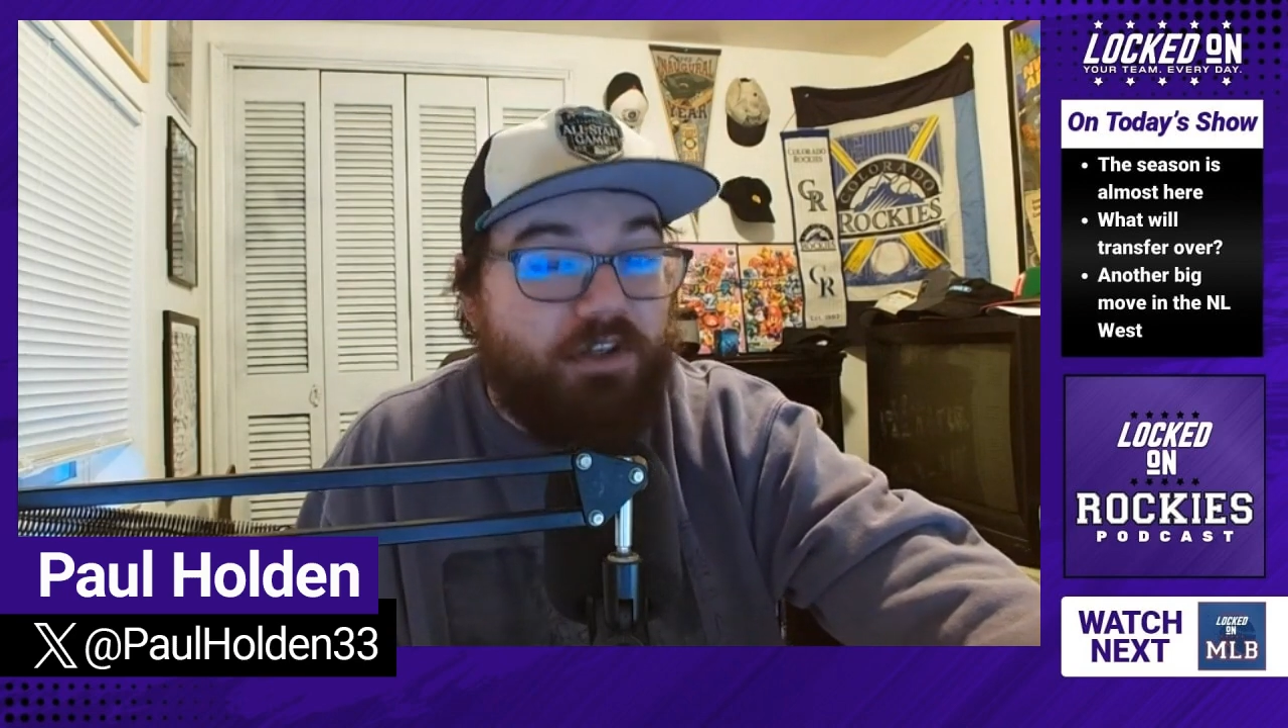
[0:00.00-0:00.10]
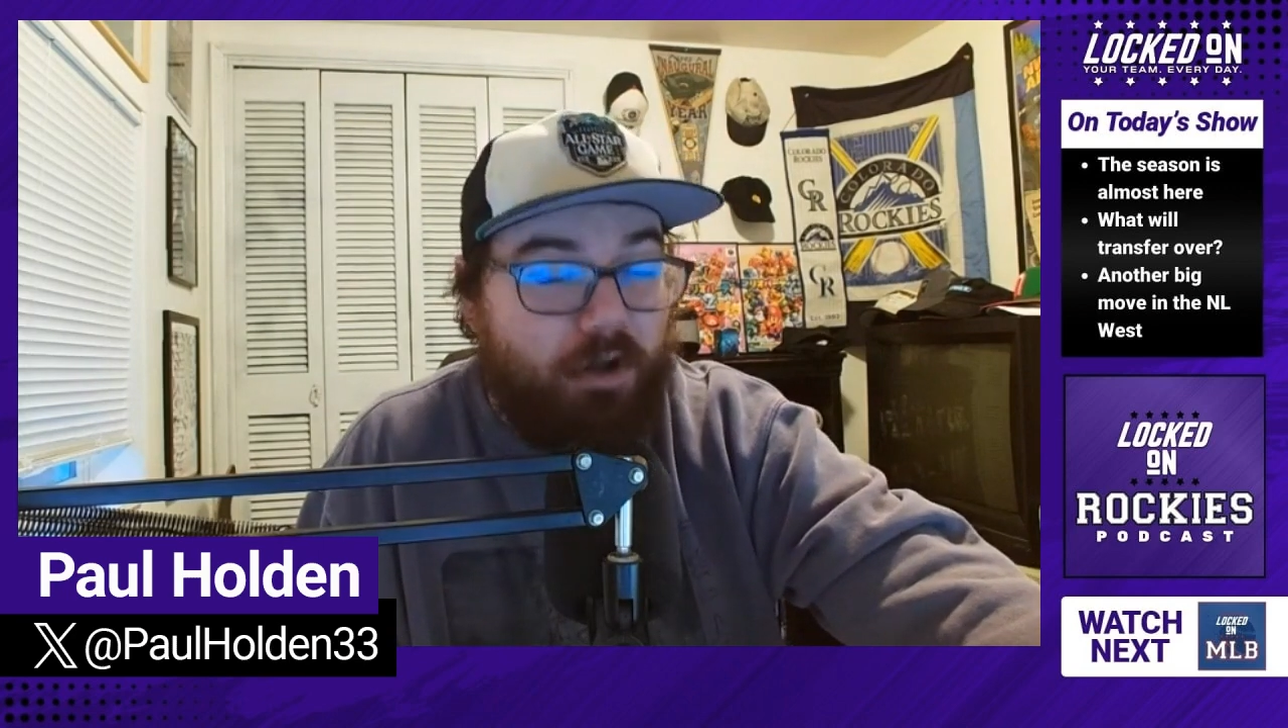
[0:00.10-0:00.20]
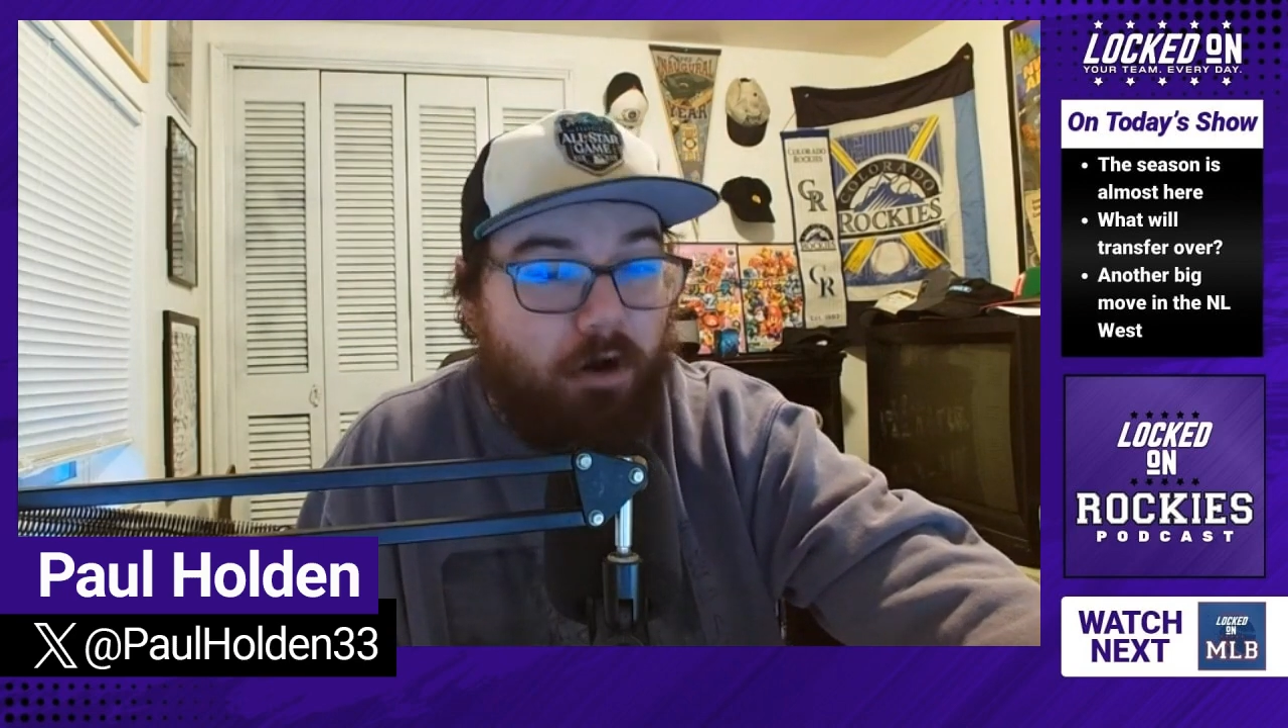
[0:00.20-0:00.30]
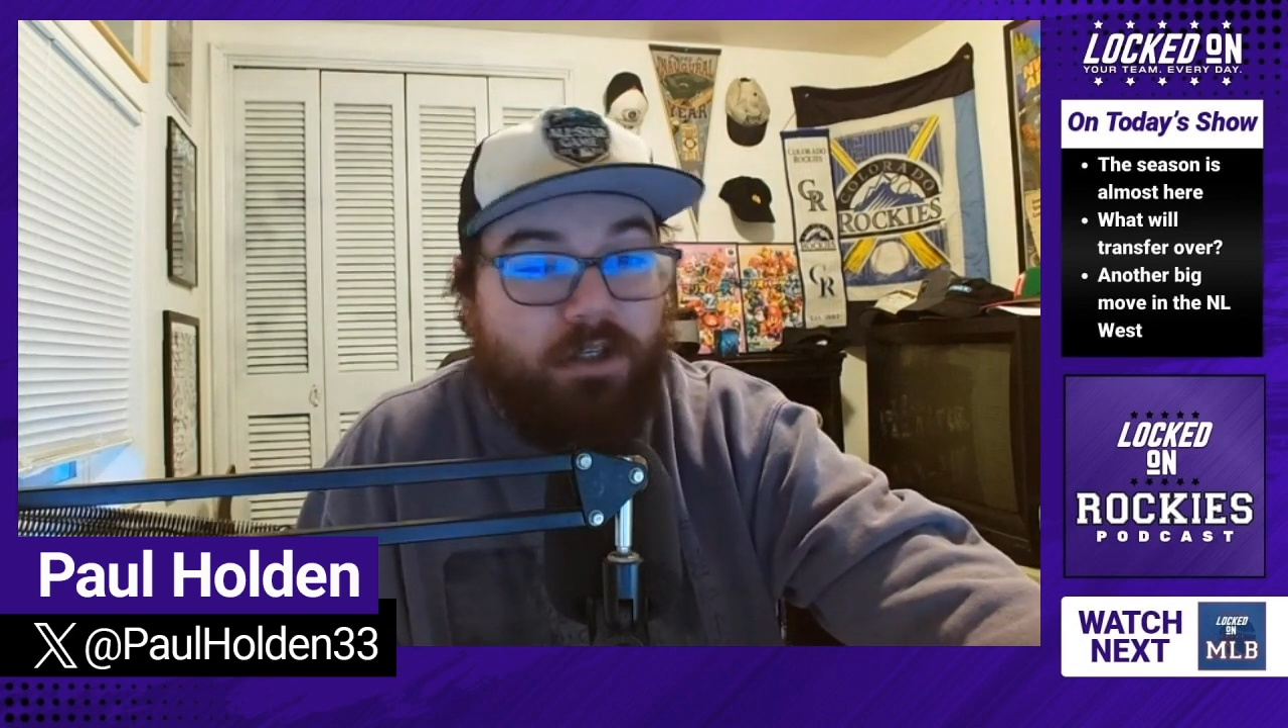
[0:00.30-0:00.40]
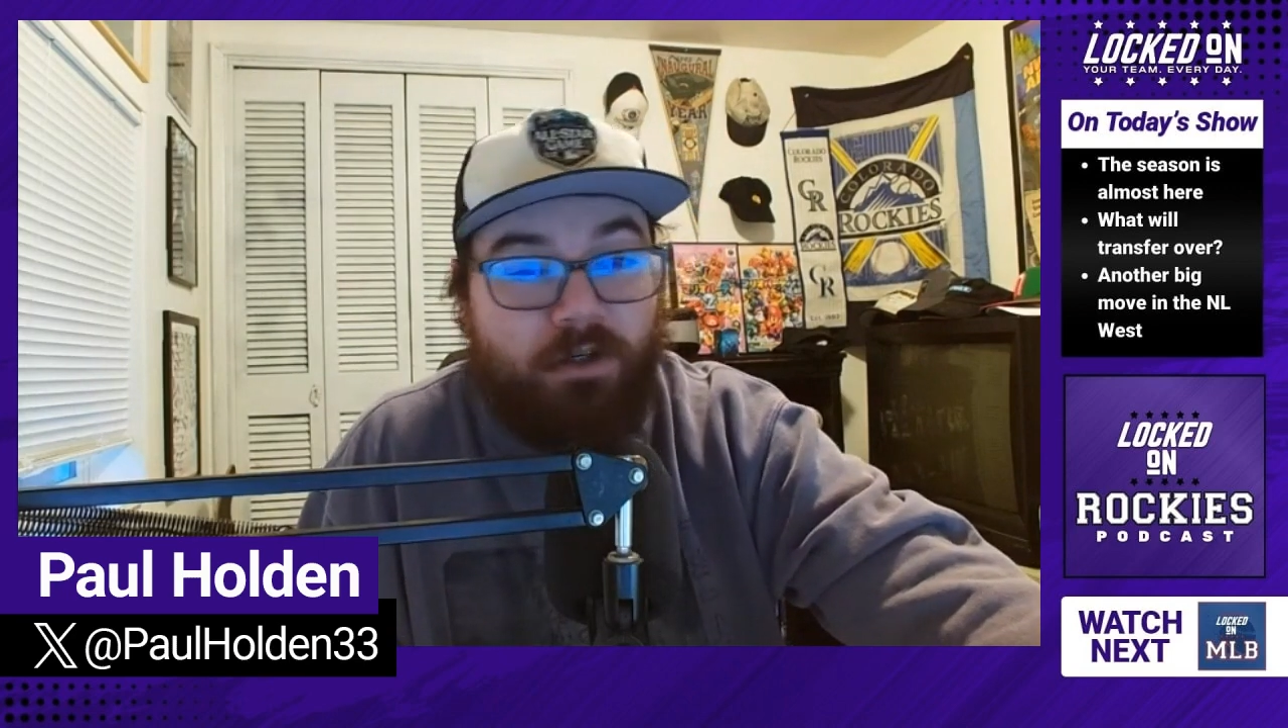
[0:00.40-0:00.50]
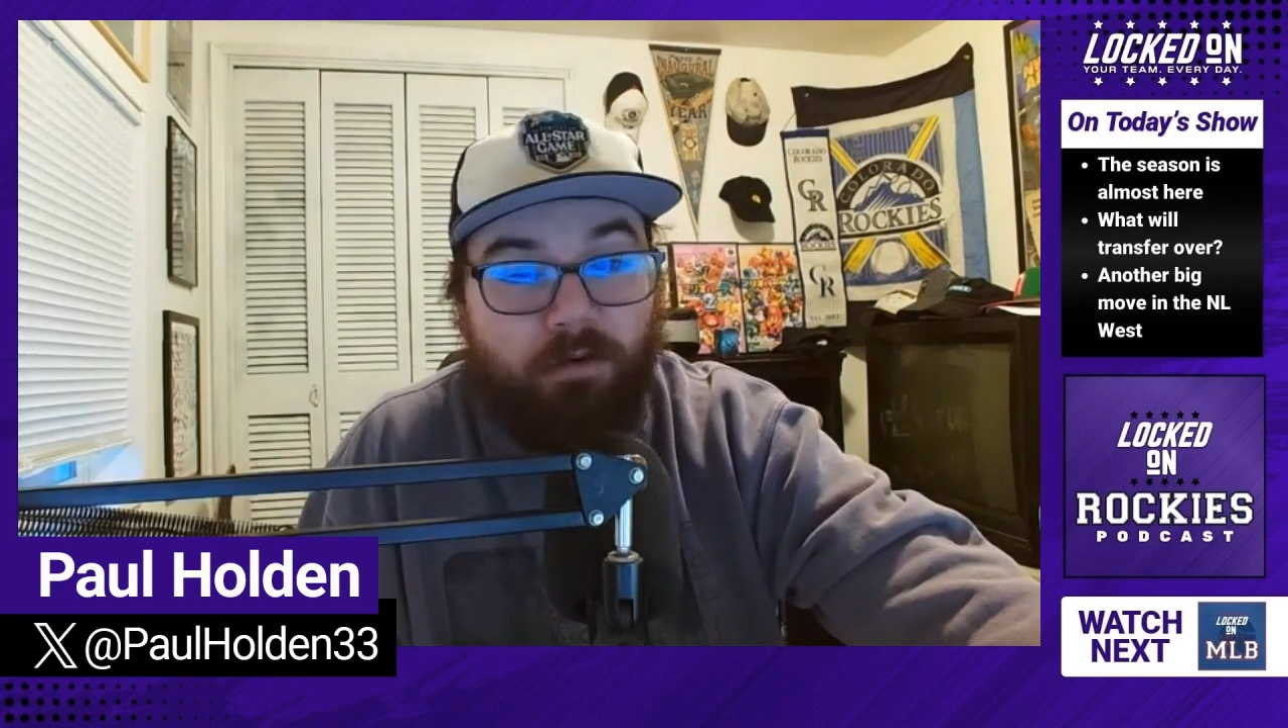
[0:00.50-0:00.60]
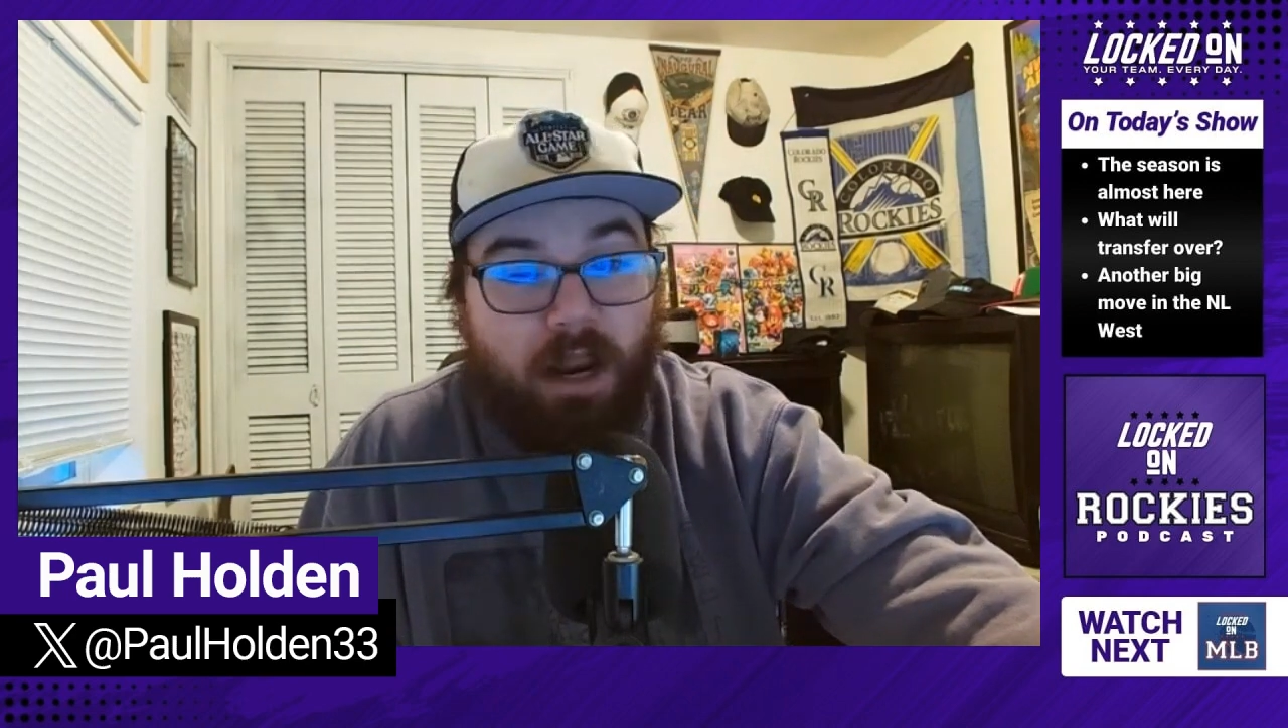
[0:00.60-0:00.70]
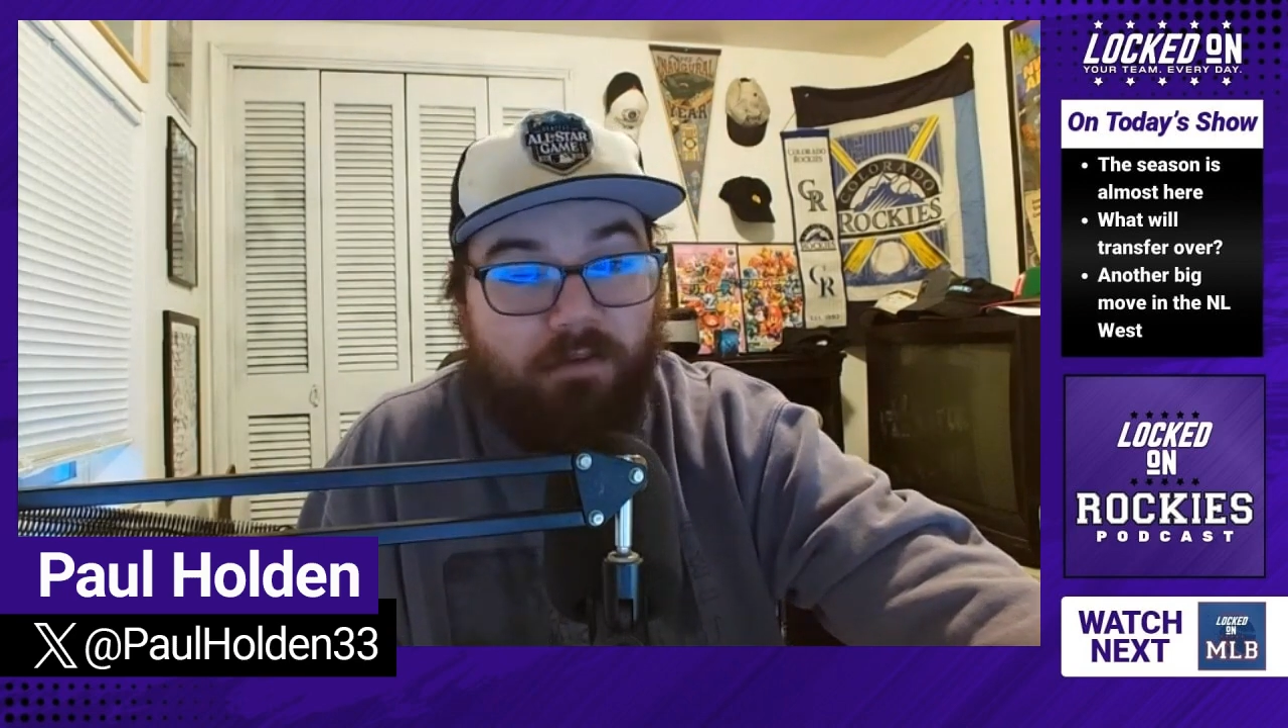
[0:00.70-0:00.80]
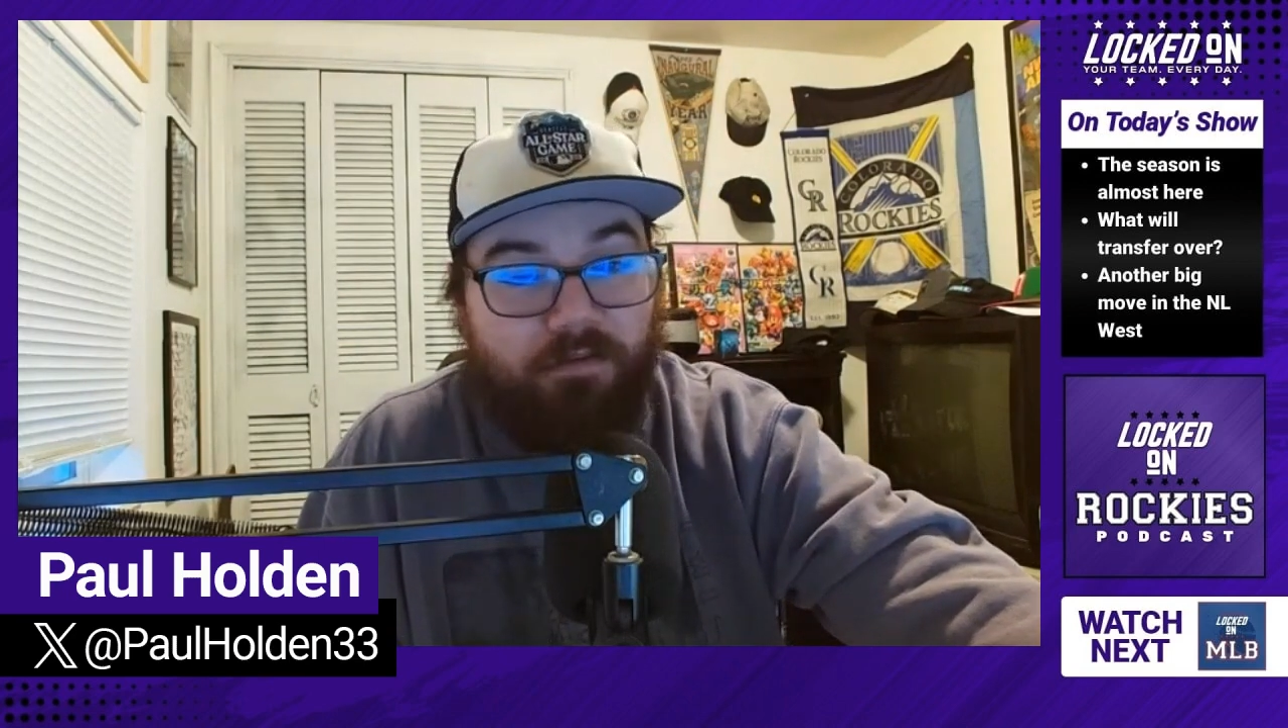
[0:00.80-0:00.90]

starts in right